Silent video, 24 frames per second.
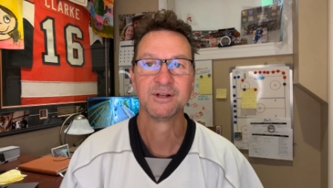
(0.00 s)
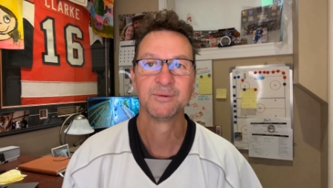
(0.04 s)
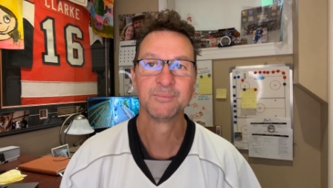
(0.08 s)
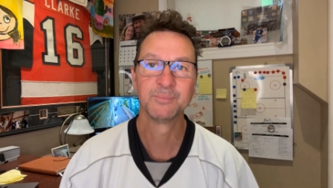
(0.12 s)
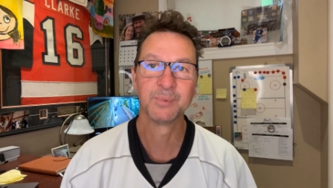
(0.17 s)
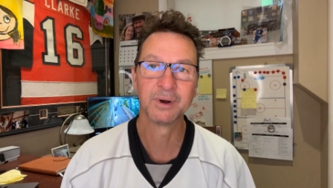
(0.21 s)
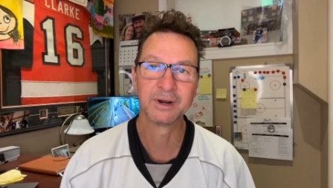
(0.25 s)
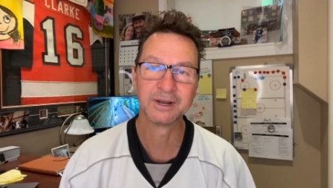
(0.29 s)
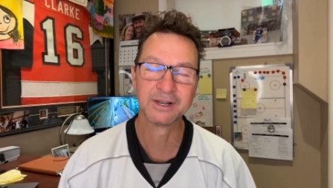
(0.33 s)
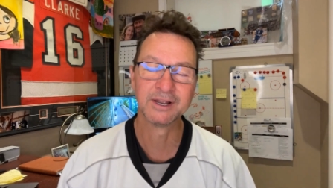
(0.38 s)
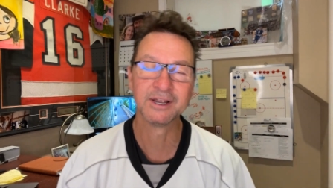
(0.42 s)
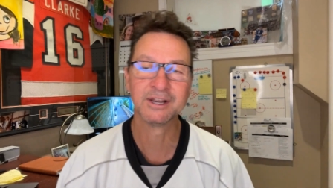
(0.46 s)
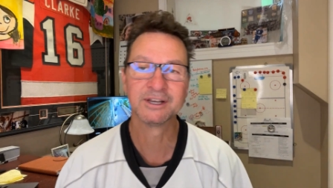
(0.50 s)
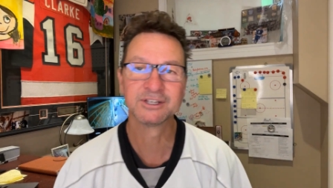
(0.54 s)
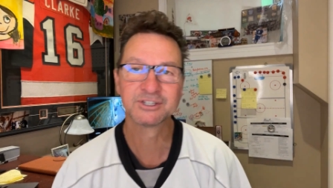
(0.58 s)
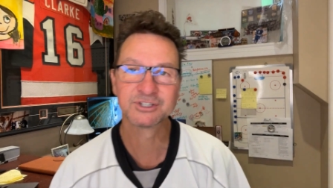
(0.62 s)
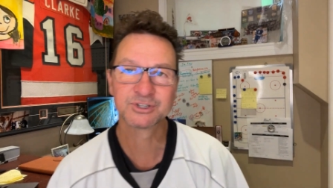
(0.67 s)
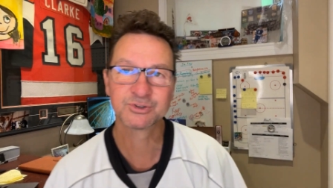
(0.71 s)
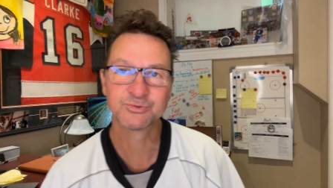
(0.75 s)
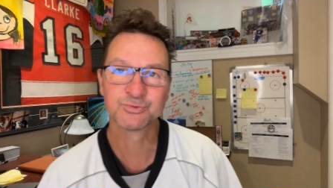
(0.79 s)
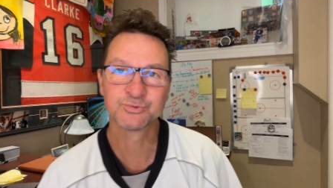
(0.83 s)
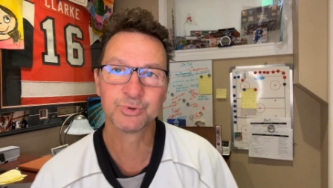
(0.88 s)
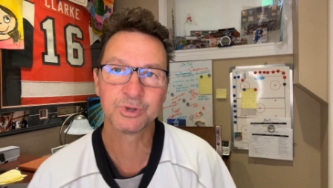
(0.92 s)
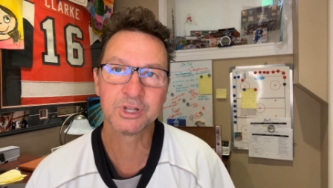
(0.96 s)
But it, it's
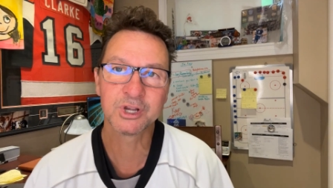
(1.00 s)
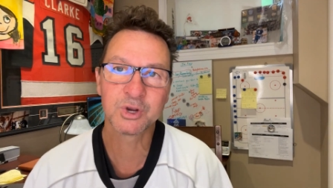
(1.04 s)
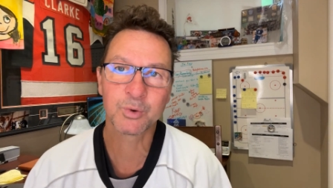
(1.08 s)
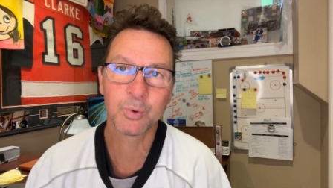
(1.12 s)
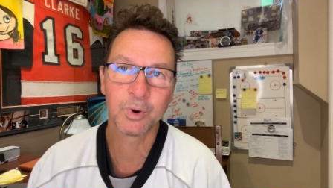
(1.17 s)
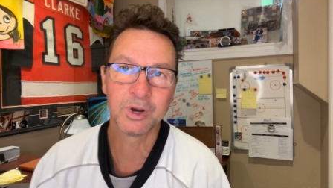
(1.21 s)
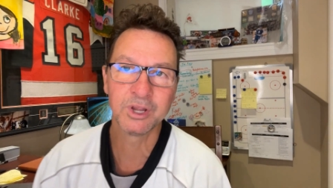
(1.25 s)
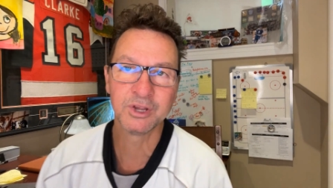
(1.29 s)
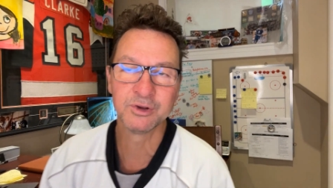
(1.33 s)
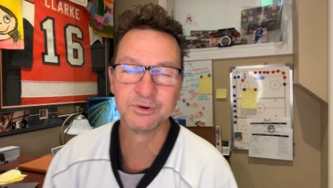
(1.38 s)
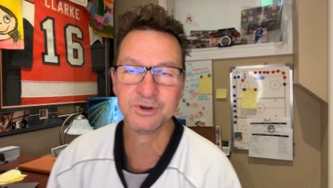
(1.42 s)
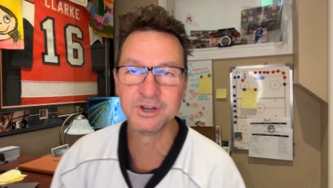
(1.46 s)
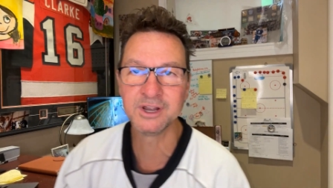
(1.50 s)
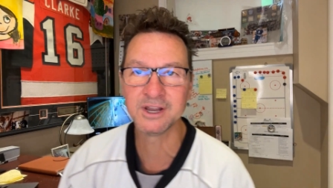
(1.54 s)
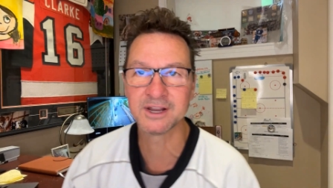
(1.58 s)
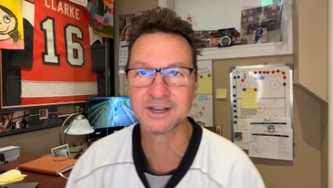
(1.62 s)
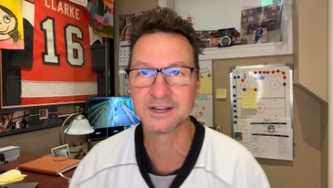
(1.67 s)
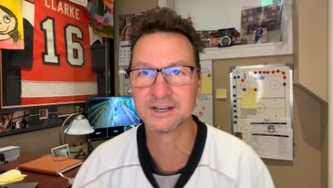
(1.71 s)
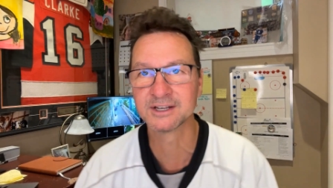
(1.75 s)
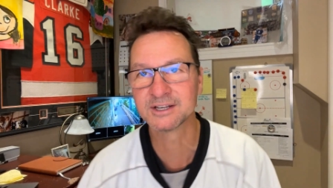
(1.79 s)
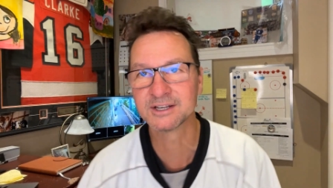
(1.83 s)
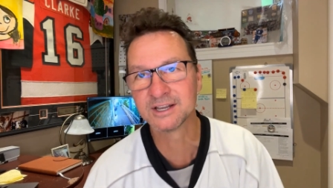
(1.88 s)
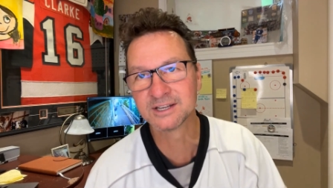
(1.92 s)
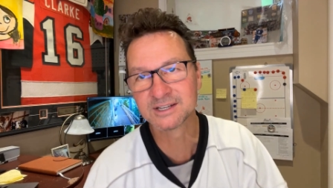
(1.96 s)
really quite unique.
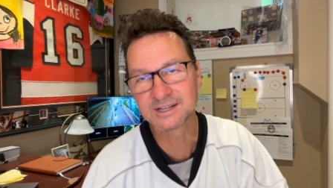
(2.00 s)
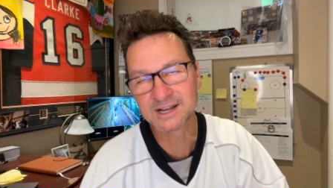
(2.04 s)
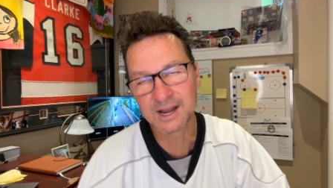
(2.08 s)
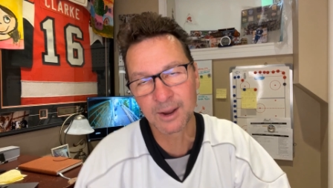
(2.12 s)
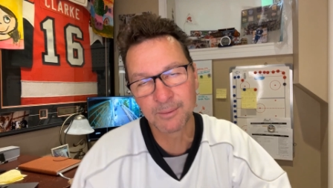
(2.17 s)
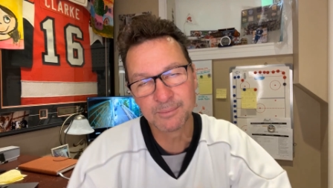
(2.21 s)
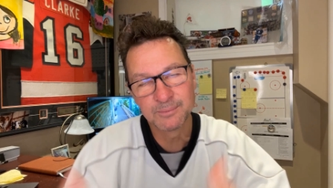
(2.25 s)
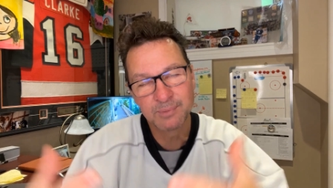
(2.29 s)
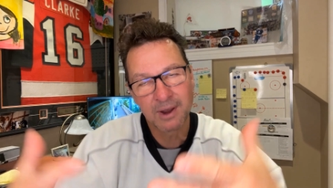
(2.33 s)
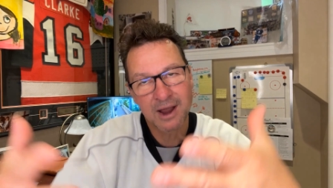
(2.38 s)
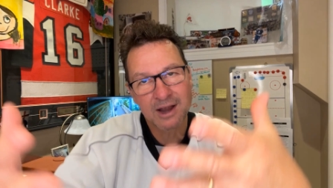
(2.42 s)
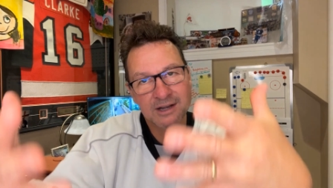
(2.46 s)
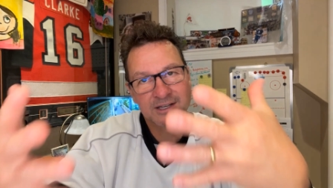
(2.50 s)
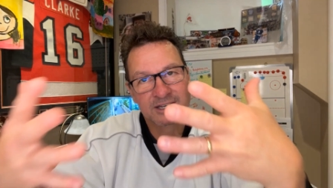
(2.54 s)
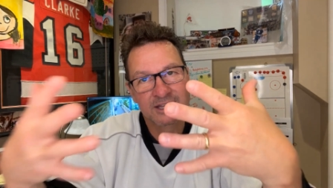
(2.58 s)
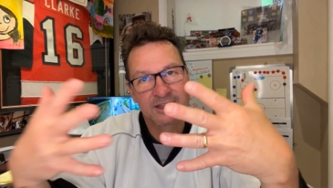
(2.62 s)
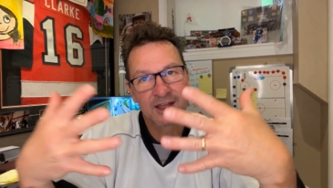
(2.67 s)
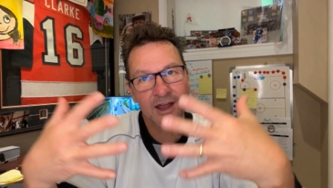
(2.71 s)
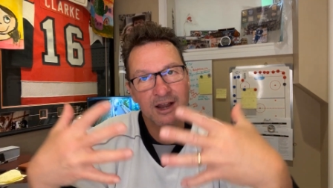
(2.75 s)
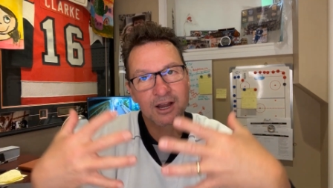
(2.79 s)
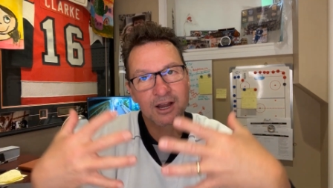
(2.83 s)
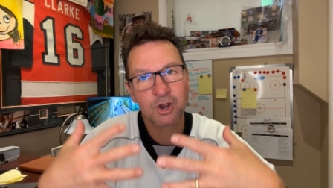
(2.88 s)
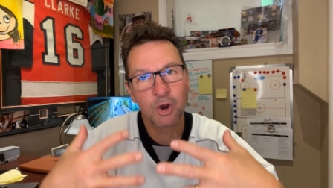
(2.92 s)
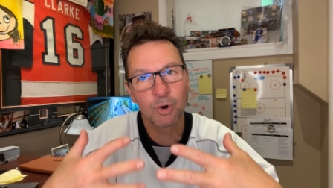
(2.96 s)
It is come back to
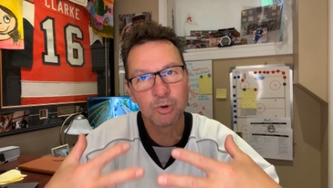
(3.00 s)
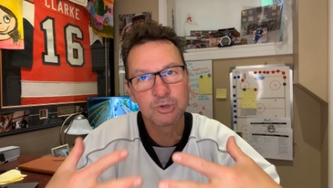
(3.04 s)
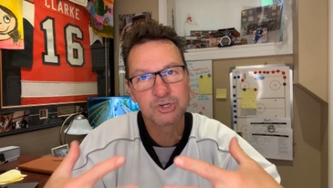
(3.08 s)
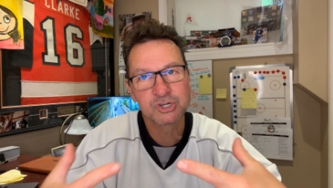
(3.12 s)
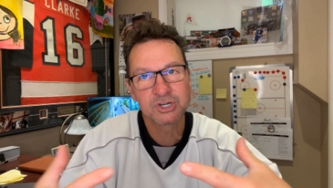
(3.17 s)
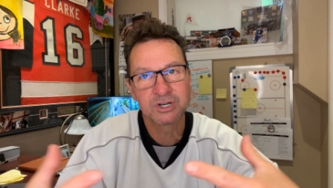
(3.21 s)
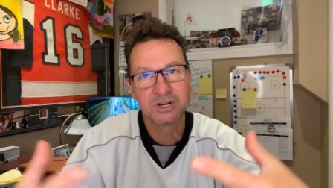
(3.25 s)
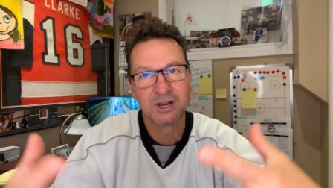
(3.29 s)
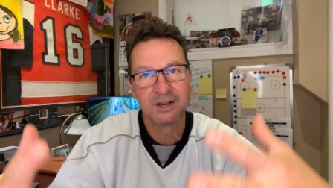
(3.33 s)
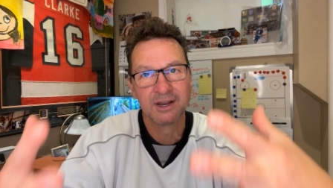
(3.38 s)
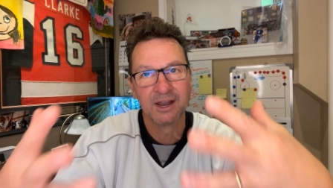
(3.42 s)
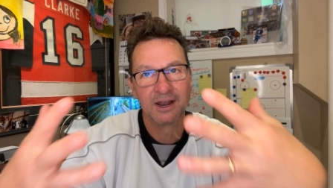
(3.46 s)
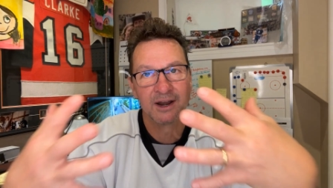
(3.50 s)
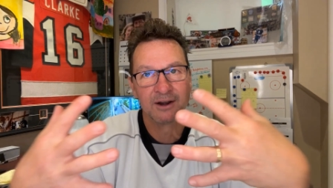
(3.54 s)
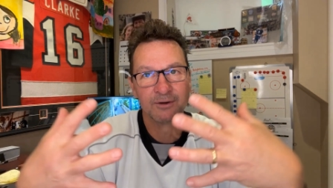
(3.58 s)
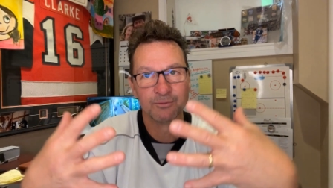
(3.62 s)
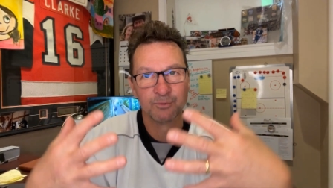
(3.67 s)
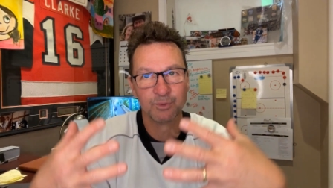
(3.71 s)
that coaching again.